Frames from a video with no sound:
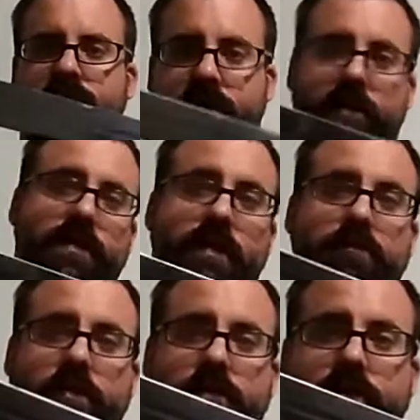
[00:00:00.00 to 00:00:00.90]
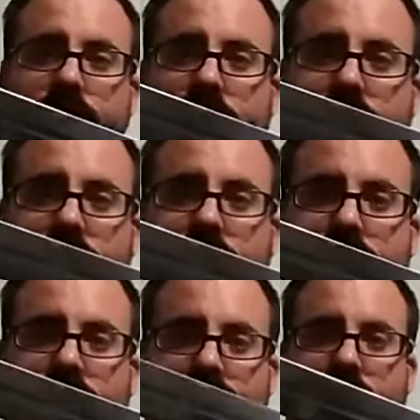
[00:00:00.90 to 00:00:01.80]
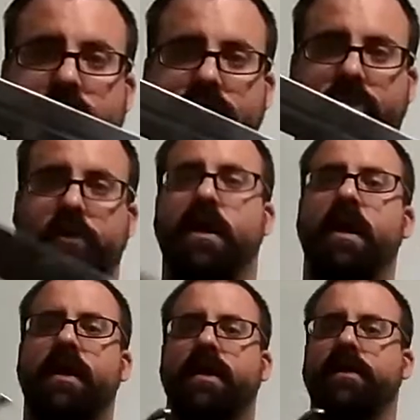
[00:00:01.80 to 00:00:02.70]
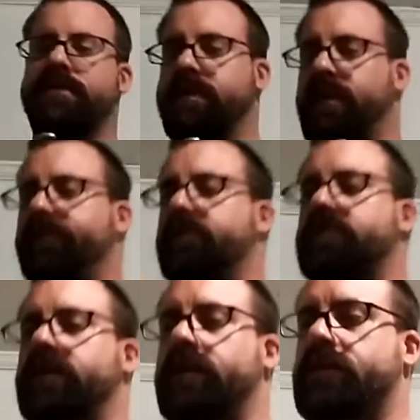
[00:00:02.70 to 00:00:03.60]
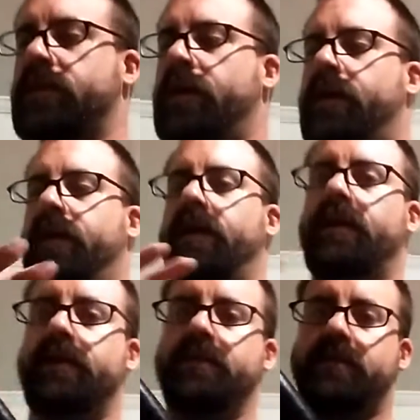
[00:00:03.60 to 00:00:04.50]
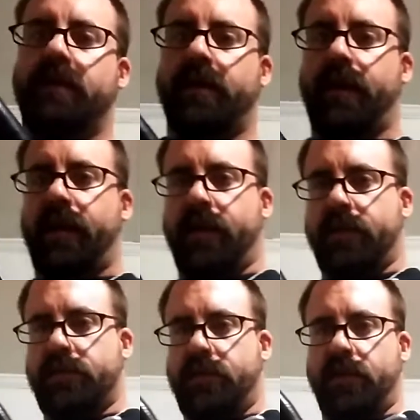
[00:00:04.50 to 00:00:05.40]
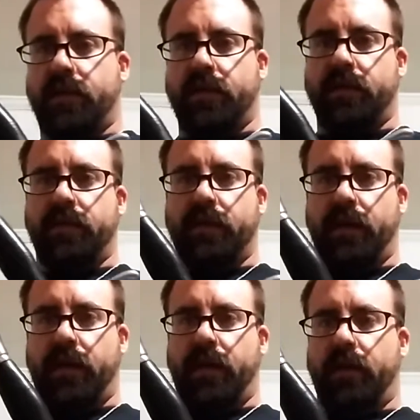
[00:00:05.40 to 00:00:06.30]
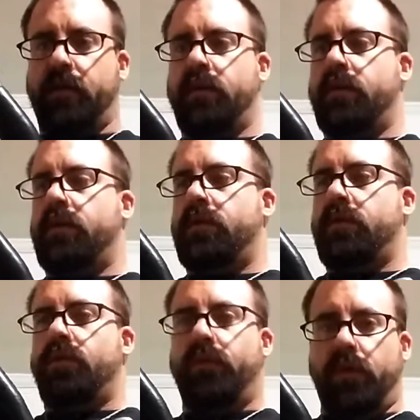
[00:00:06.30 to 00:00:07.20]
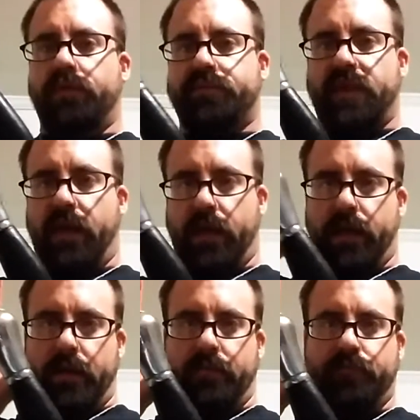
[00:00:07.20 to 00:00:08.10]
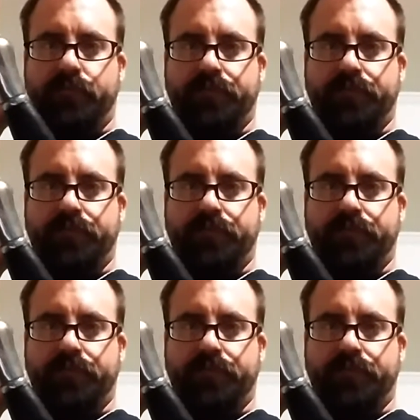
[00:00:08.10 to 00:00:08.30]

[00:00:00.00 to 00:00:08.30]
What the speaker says: very similar to this. Very similar. The only difference is his has the wolf's head